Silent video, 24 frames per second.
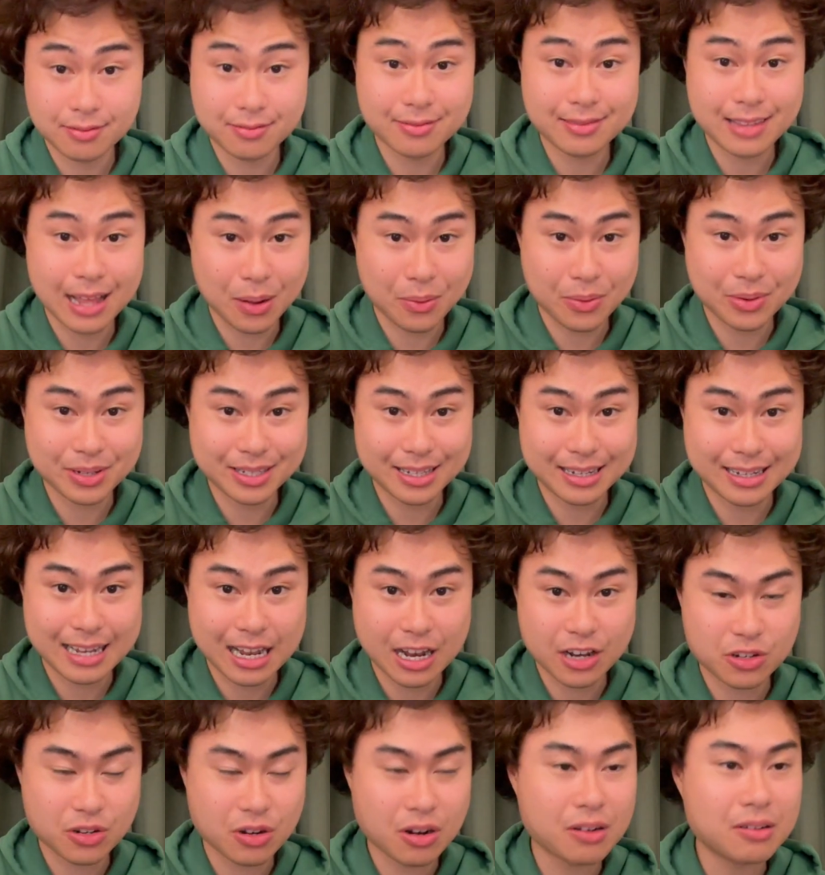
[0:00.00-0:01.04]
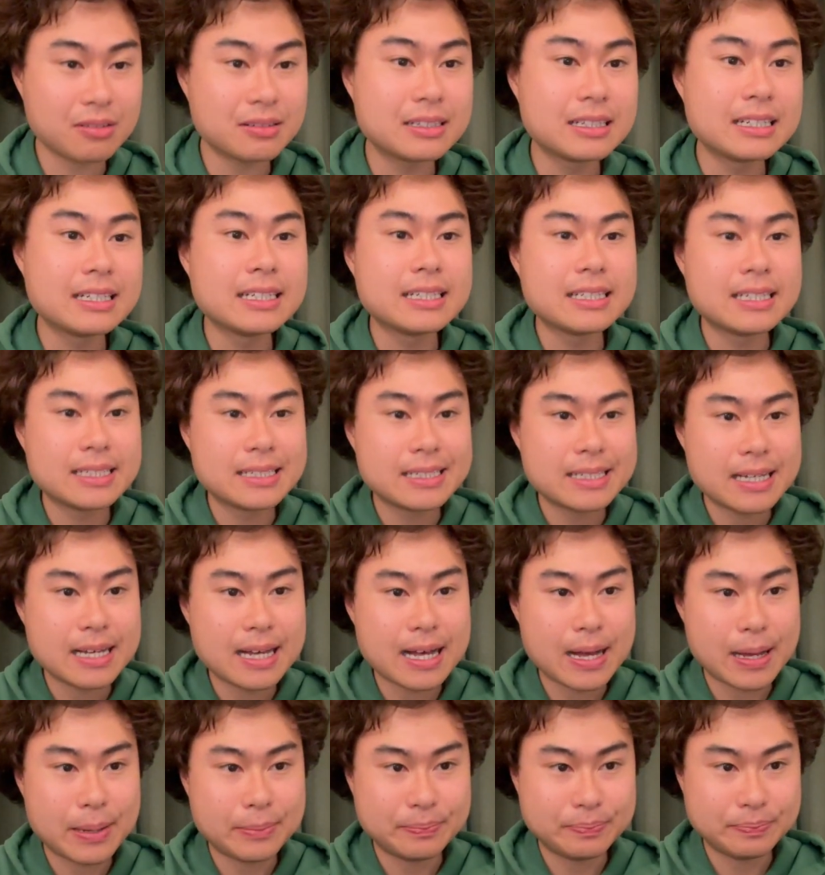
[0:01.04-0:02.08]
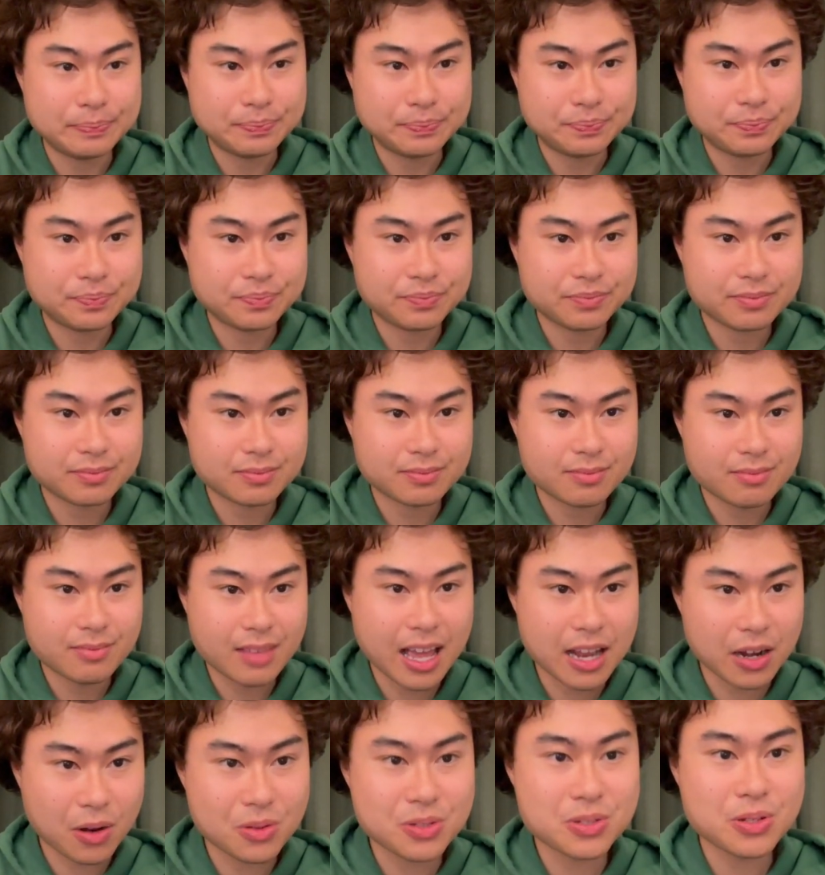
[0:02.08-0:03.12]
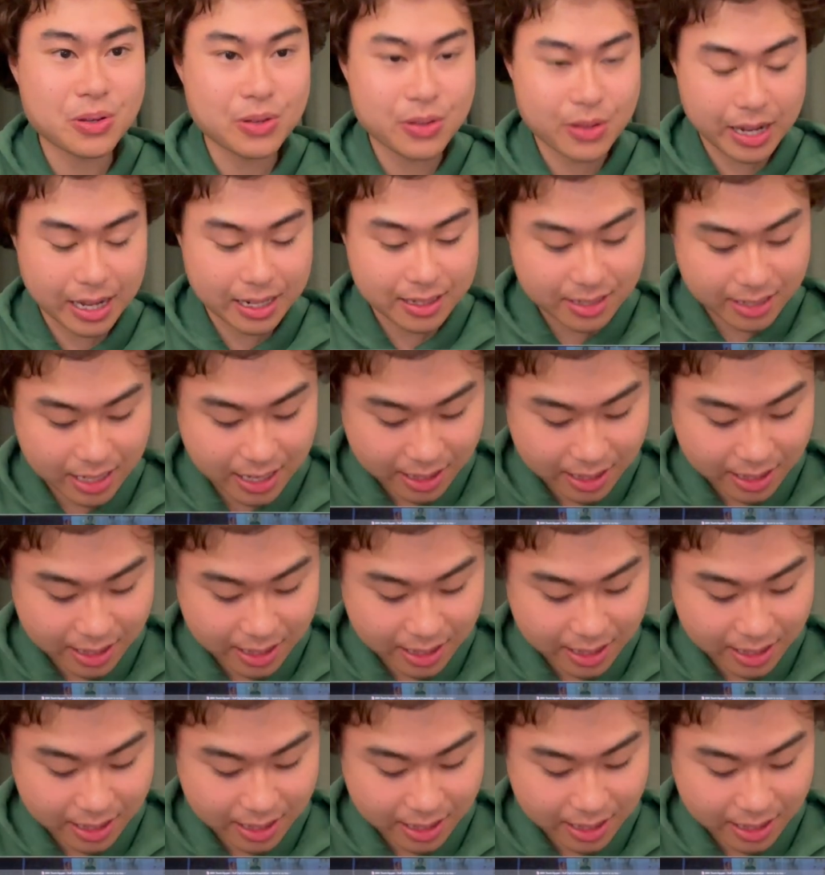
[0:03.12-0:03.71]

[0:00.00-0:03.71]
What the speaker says: that was intentional. And also you can see